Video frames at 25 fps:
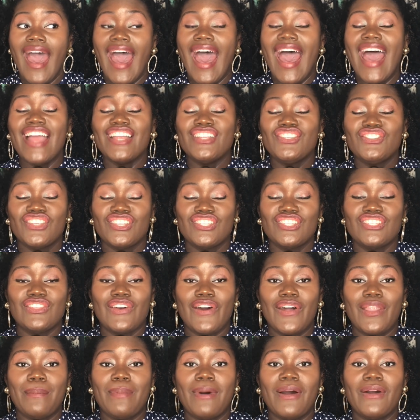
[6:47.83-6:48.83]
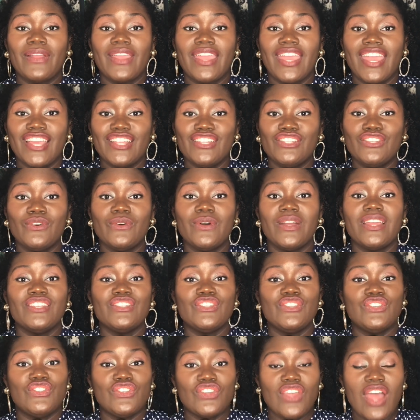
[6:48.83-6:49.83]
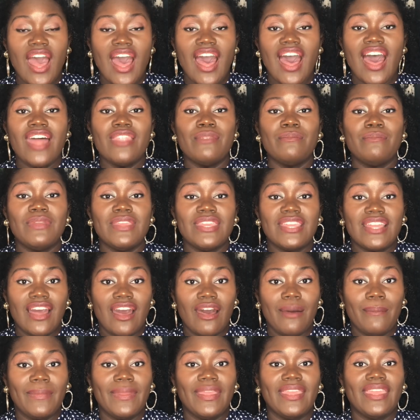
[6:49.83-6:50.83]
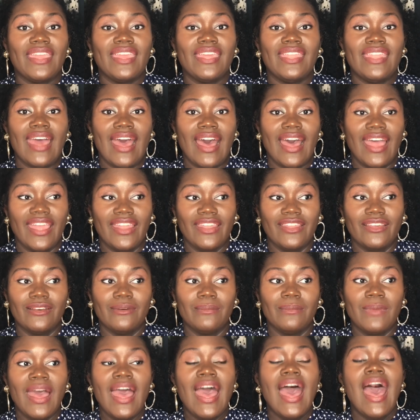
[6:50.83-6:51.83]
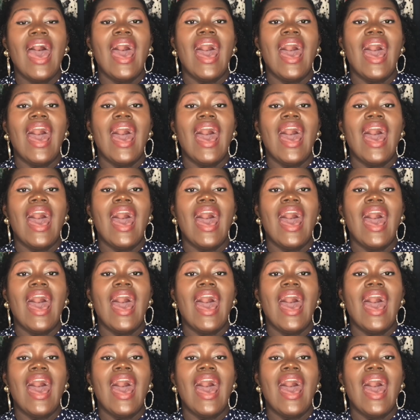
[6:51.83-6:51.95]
I just thought about Kendall and John becoming an item.